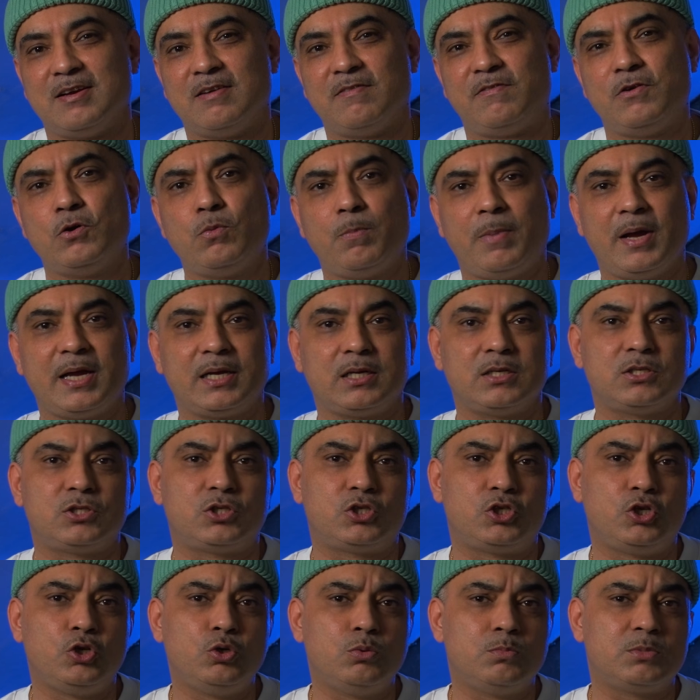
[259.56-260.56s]
FilmPack
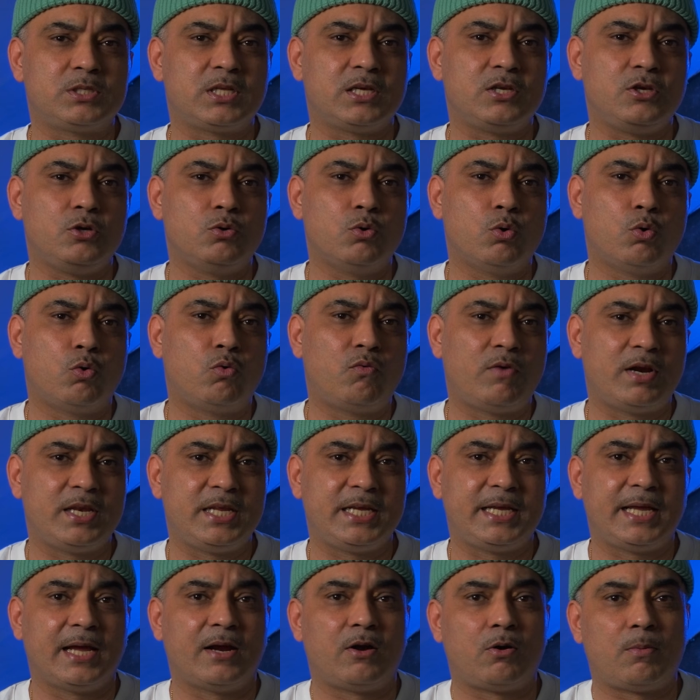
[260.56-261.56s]
assumes that you already
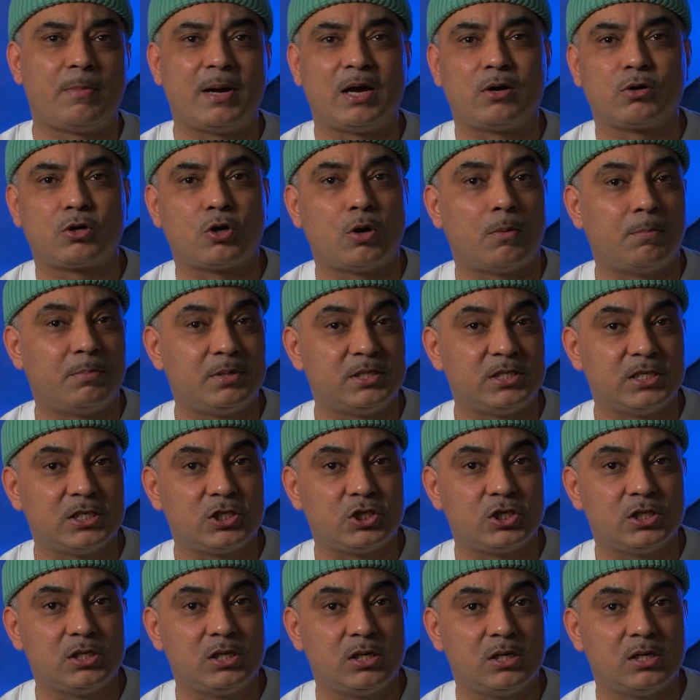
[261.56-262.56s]
care about
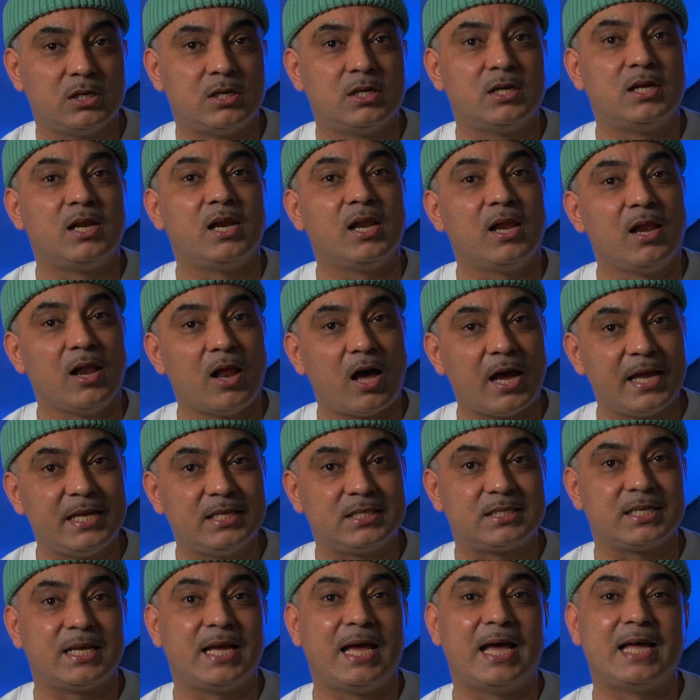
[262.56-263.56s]
composition,
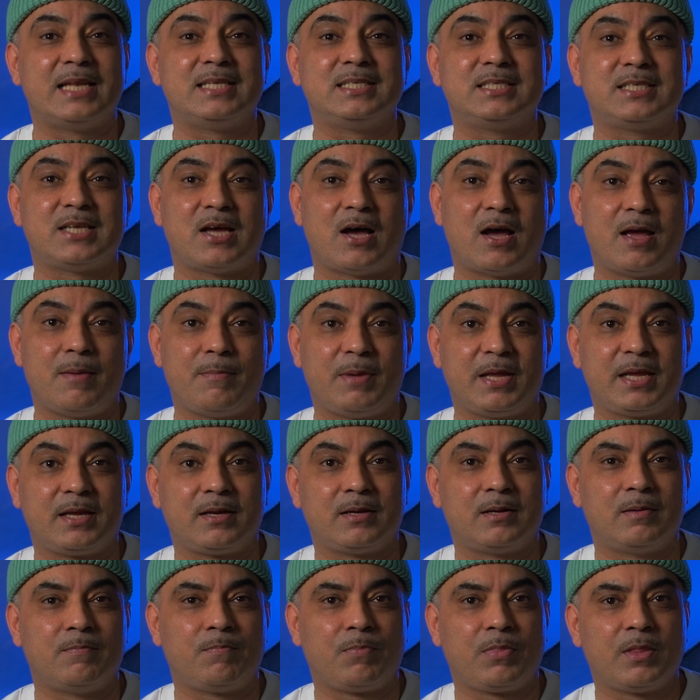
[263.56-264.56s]
light, and timing.
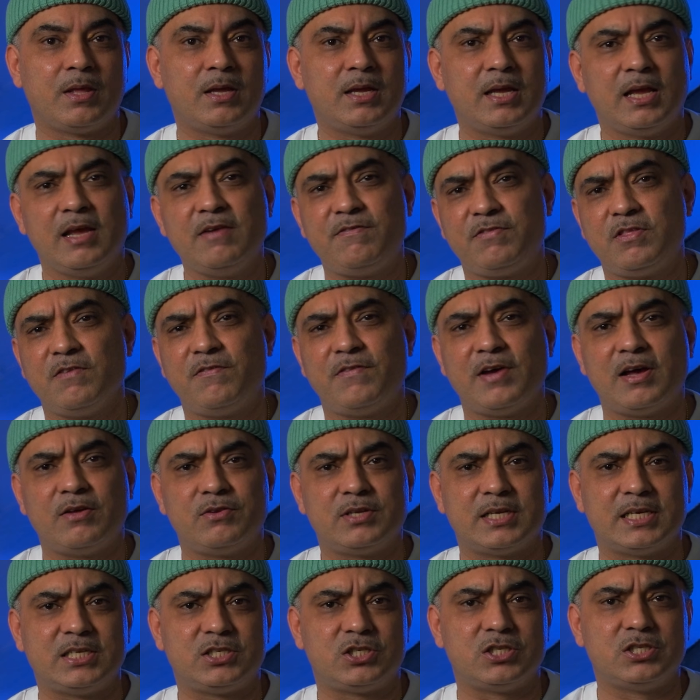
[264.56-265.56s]
If the
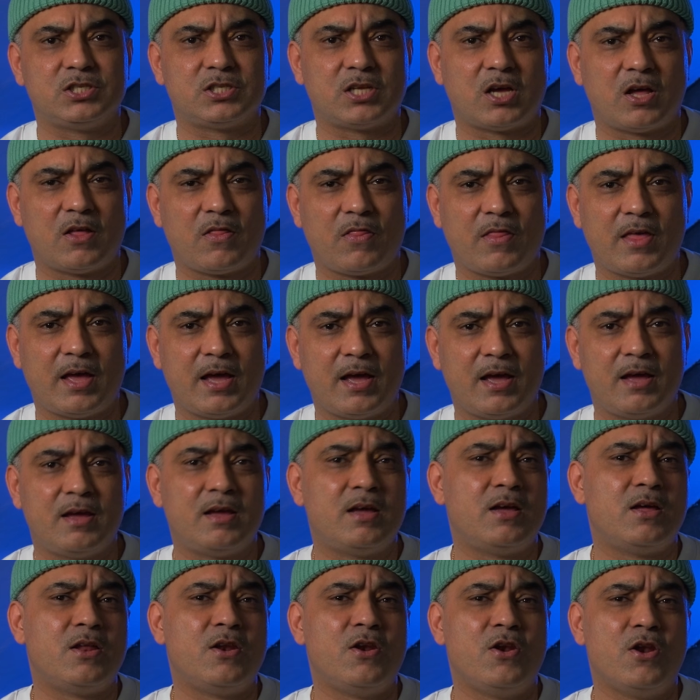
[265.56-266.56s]
foundations aren't there,
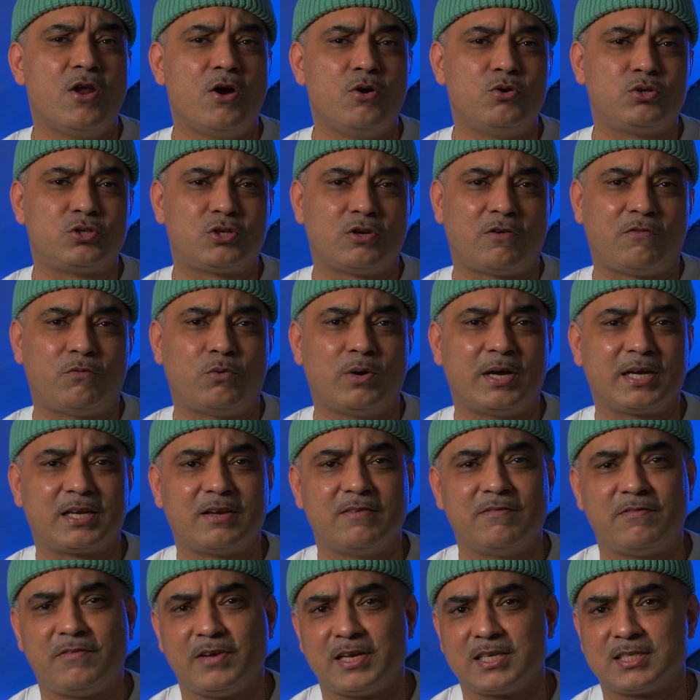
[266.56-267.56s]
no software
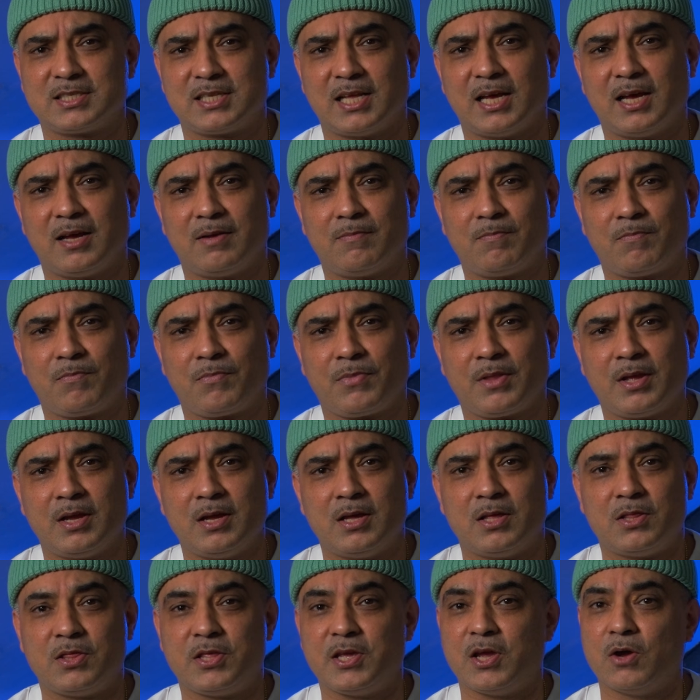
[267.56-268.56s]
can fix that.
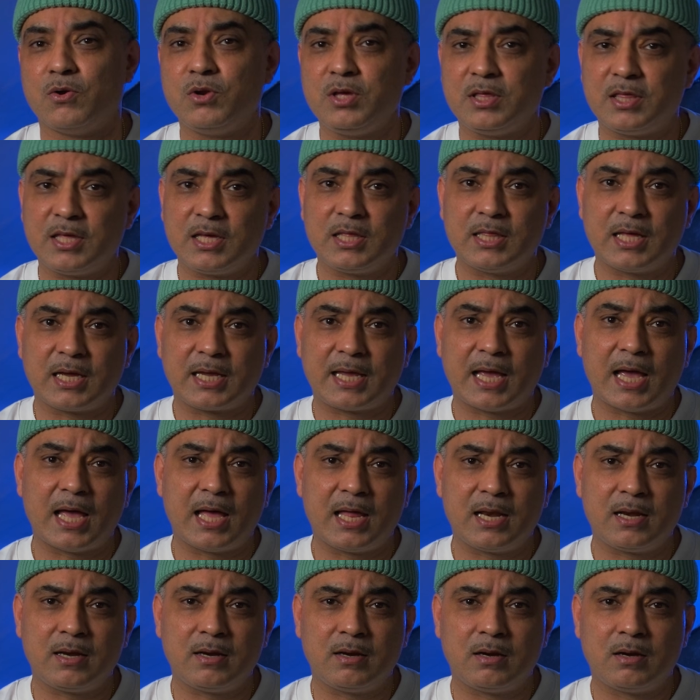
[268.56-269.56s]
The only thing that
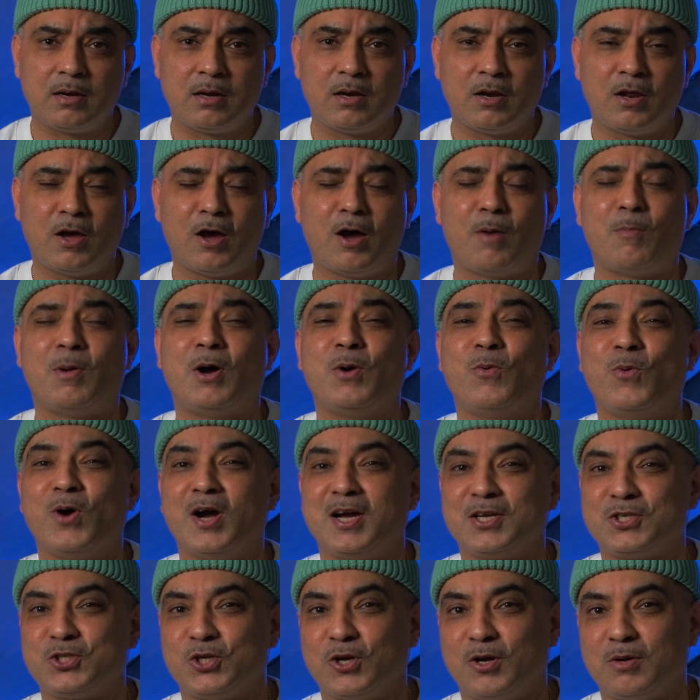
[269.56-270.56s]
can are my
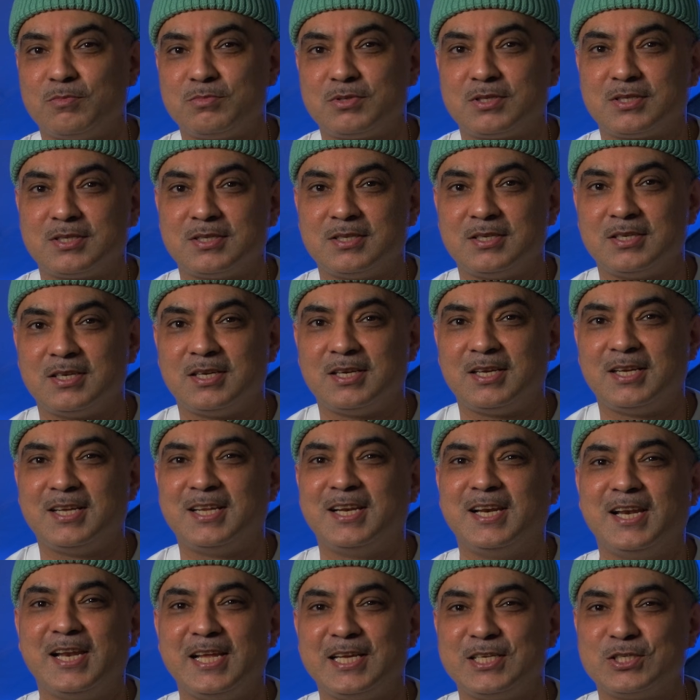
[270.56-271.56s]
workshops.
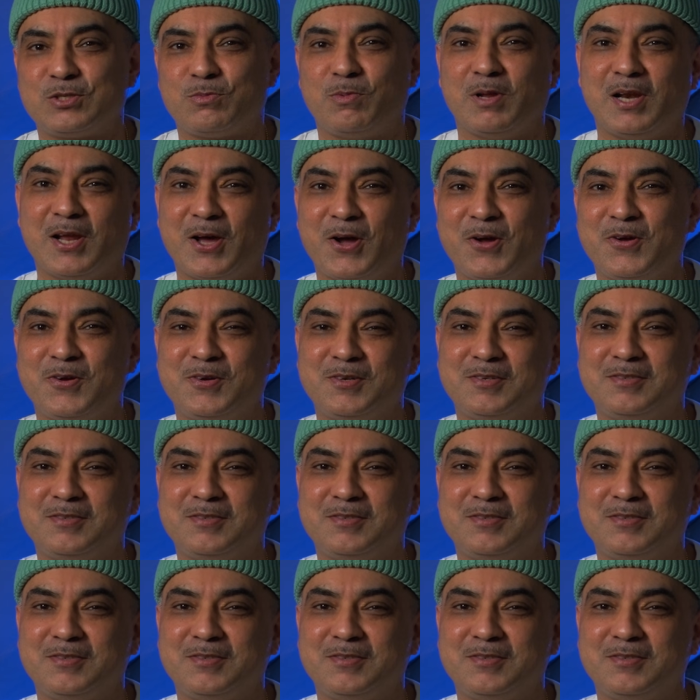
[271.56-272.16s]
Links below.